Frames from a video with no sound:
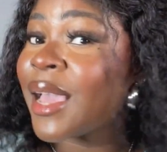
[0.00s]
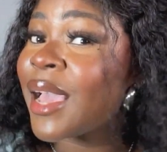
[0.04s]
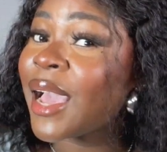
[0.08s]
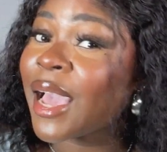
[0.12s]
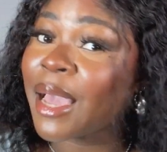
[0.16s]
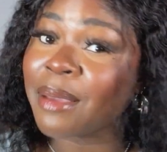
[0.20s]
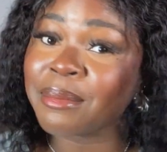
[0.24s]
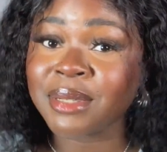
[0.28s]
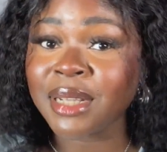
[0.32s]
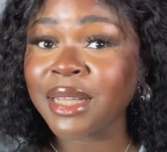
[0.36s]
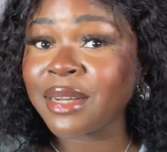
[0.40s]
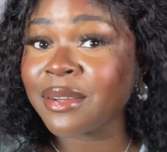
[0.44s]

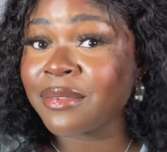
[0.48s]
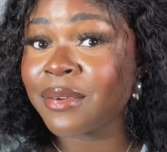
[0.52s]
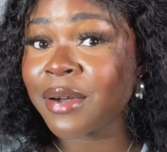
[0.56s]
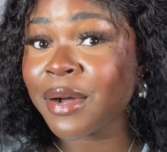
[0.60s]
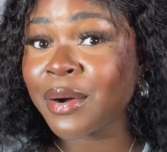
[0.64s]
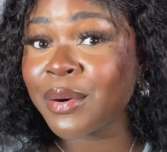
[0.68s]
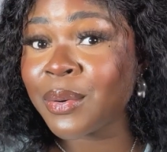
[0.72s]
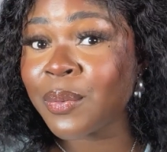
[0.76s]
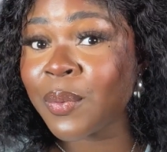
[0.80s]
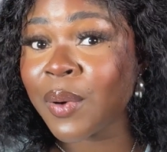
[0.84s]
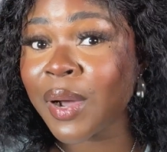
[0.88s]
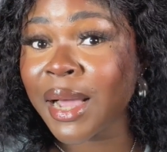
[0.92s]
I'm Jennifer
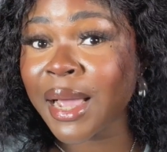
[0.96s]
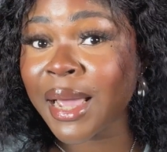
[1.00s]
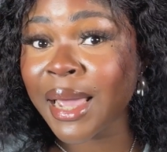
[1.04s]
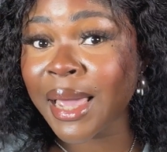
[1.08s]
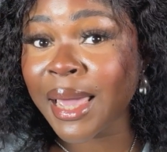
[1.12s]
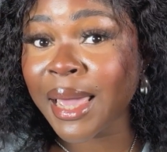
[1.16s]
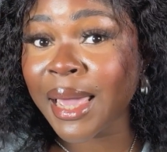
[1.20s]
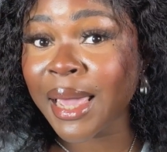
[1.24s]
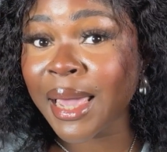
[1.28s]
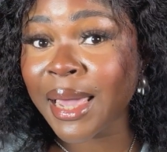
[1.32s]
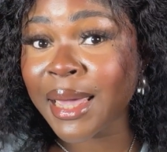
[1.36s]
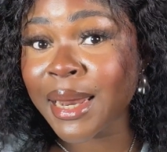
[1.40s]
Owa
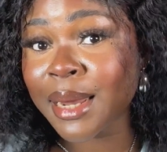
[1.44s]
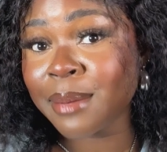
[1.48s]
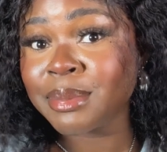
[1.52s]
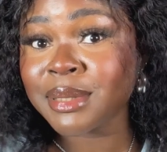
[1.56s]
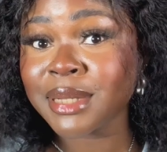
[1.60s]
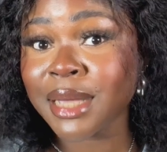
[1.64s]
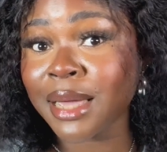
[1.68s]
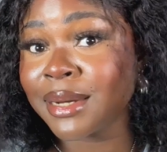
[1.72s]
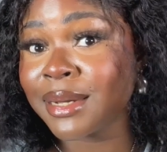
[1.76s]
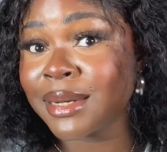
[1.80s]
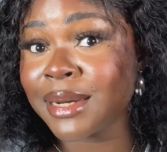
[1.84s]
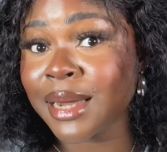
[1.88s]
and I'm
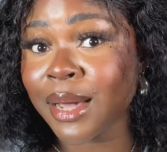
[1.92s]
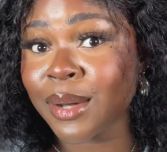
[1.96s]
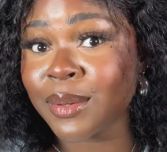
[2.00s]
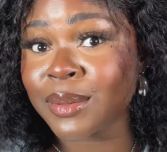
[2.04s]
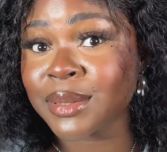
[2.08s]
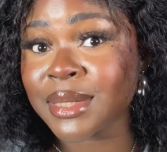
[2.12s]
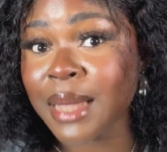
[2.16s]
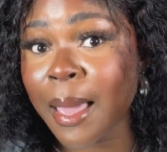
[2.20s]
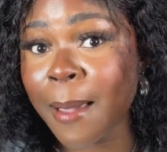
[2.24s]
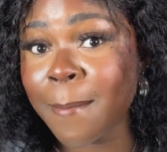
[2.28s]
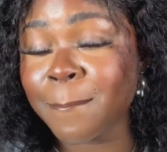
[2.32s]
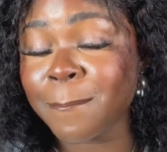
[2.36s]
signing
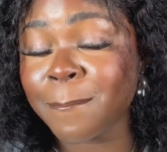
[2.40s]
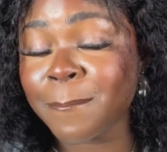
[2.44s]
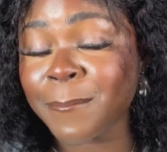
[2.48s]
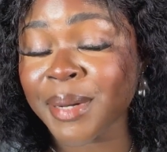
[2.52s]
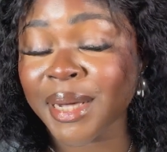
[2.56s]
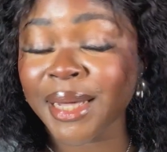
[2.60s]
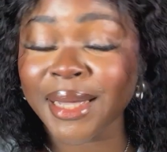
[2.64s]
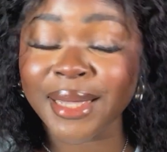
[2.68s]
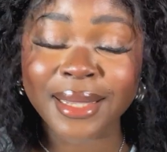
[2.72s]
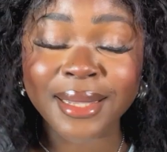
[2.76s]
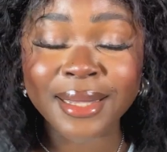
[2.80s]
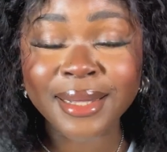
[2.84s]
out.
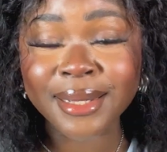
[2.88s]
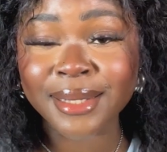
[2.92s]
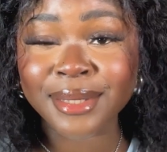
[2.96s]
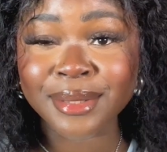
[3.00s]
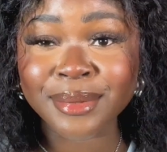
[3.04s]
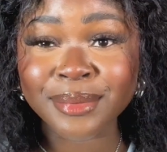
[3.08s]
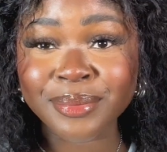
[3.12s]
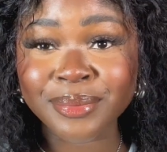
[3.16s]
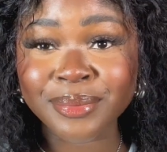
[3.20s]
Bye.